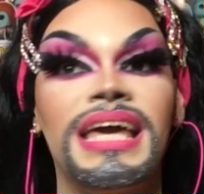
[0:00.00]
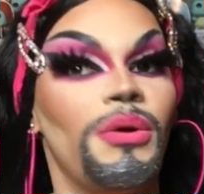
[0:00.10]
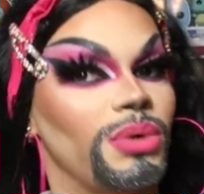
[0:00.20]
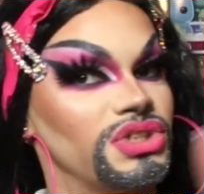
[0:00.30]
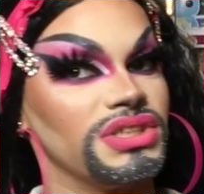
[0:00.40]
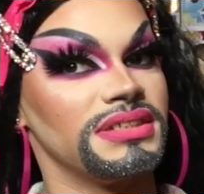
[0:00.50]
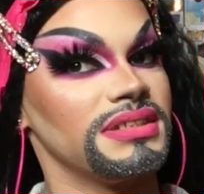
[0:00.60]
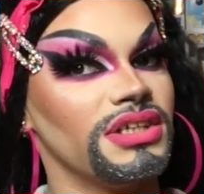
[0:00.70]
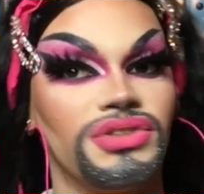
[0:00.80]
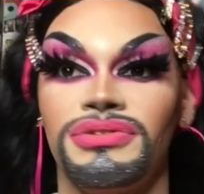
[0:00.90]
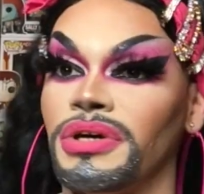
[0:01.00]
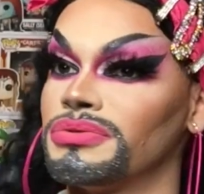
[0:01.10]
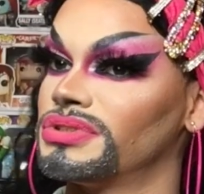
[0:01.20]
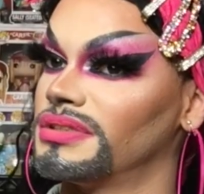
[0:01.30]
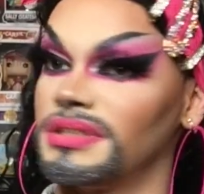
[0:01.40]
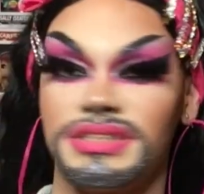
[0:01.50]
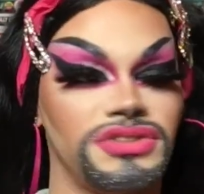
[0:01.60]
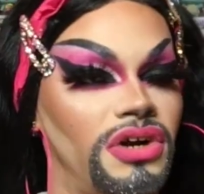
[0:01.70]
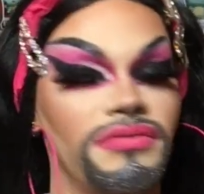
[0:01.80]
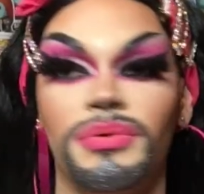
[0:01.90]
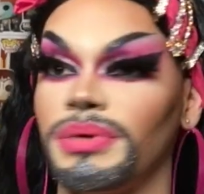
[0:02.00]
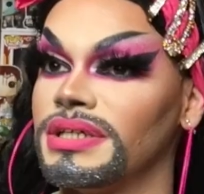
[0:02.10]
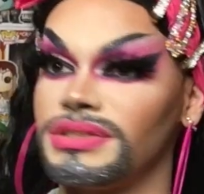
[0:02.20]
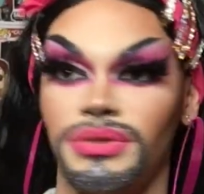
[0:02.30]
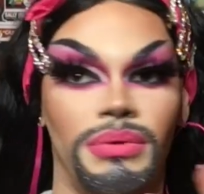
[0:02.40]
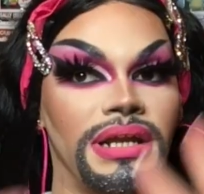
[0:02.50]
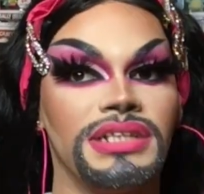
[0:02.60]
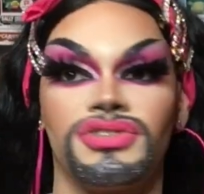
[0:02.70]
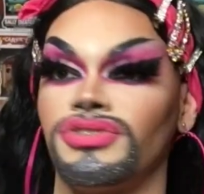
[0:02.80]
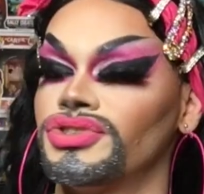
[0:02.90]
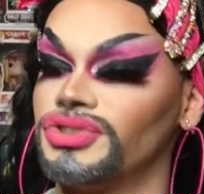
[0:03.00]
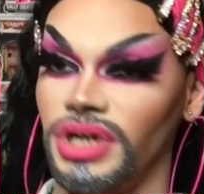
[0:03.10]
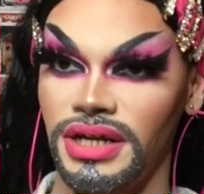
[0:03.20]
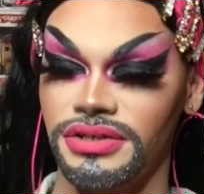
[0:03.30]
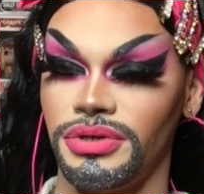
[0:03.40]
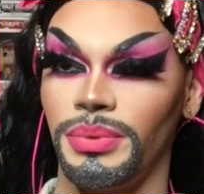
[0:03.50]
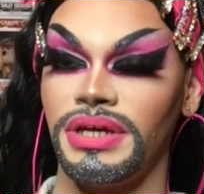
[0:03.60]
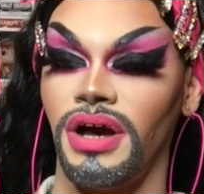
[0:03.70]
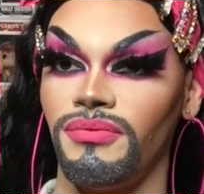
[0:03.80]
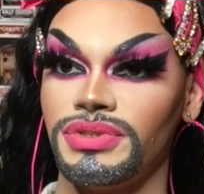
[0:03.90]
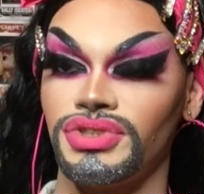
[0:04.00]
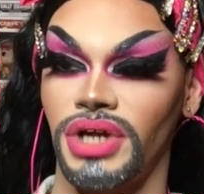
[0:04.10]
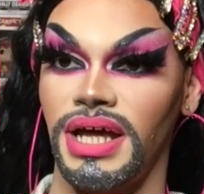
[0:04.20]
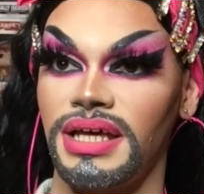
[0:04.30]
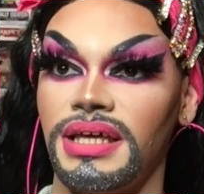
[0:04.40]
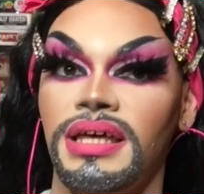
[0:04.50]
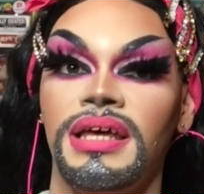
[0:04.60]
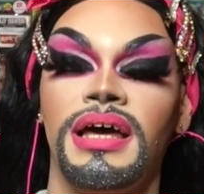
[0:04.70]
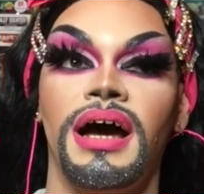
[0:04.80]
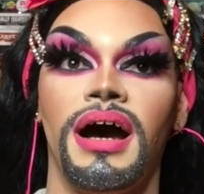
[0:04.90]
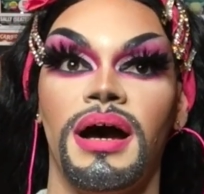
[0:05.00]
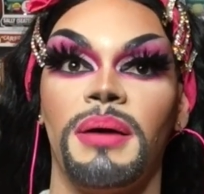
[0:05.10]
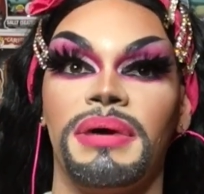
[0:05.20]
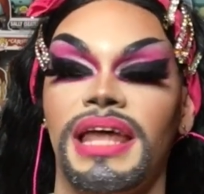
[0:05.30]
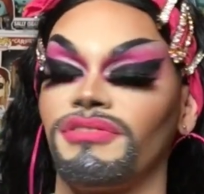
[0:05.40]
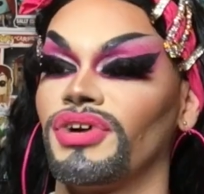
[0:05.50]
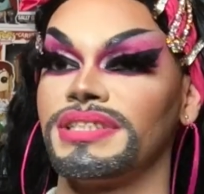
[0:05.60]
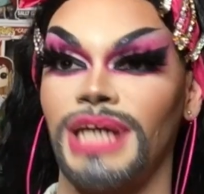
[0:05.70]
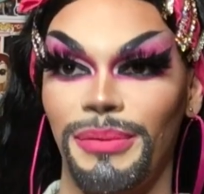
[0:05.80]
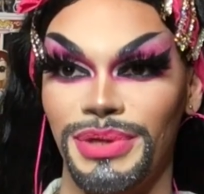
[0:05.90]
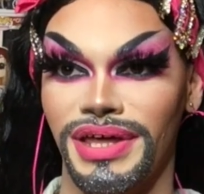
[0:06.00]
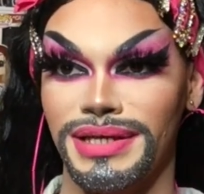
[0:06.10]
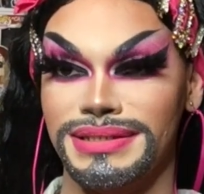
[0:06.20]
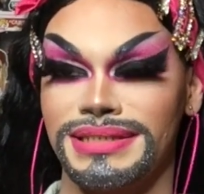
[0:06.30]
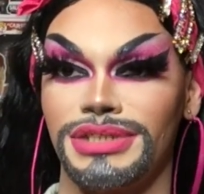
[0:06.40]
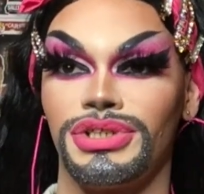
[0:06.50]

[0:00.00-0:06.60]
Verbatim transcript: which is, you know, there's the start of the week, so why not start your, drag, your week off with drag um, and have a great time with us?